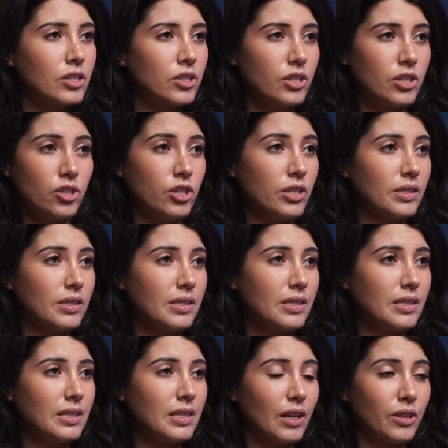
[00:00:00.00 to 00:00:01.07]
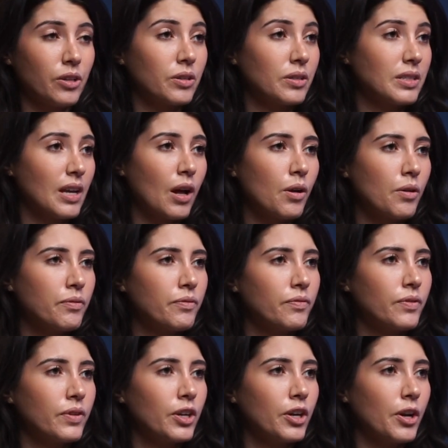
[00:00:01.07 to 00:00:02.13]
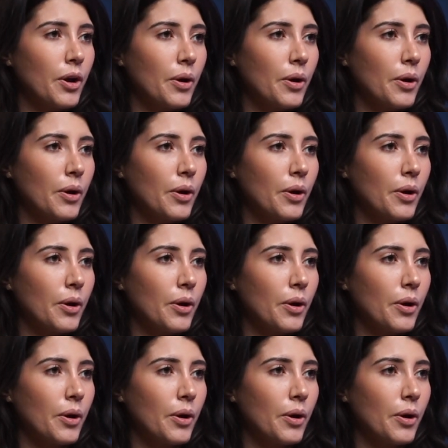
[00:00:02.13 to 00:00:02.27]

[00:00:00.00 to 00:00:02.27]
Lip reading: to just sell yourself, you know.